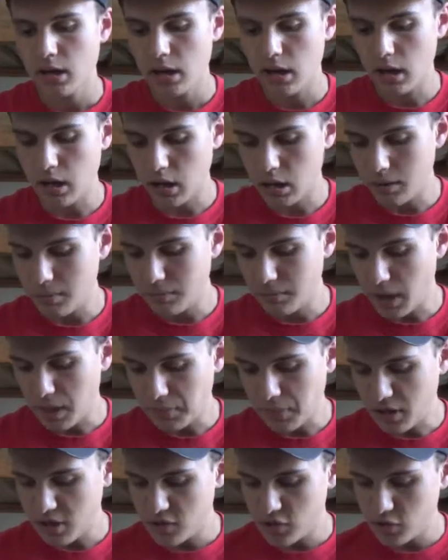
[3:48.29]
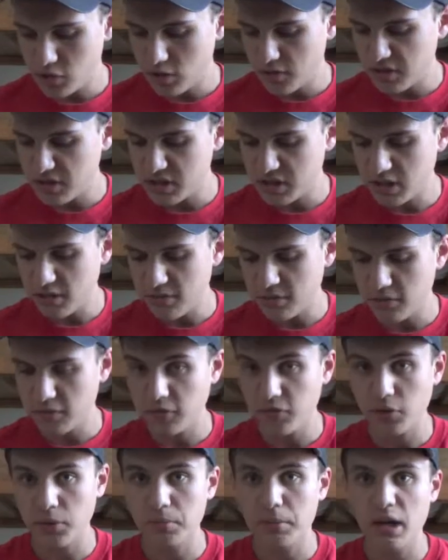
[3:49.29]
I'm not sure if it's different
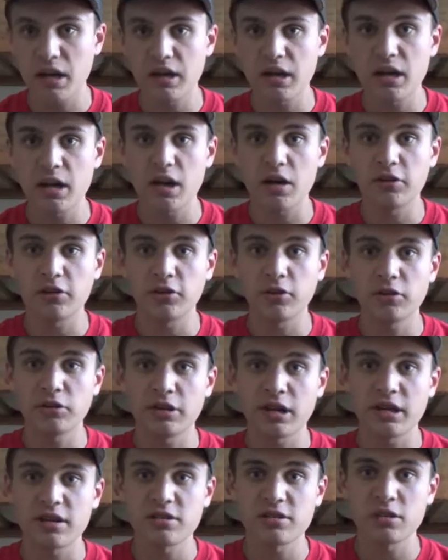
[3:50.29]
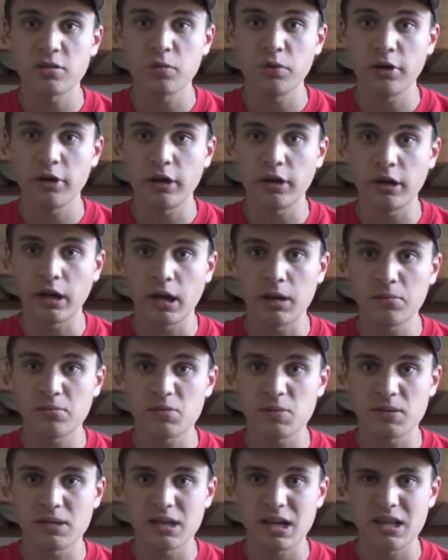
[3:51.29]
from any other Dynasty Warrior games
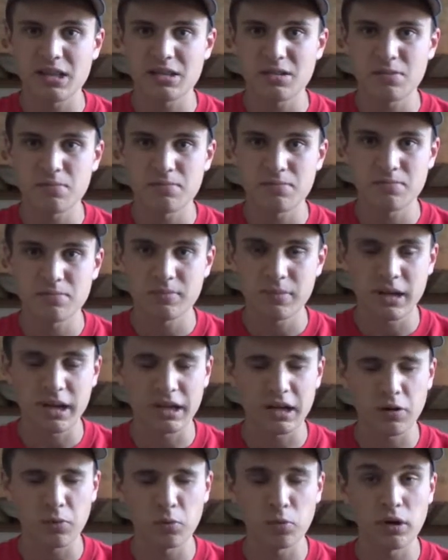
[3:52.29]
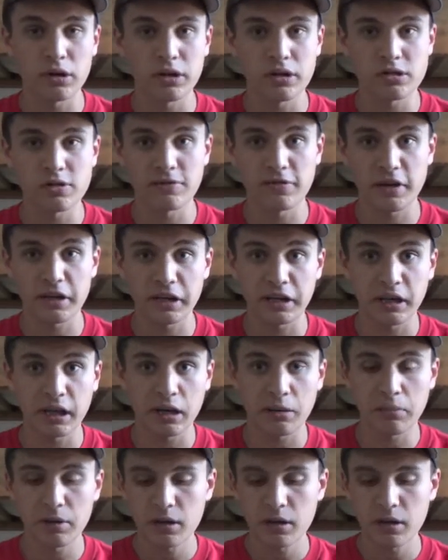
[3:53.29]
besides one is a fighting game.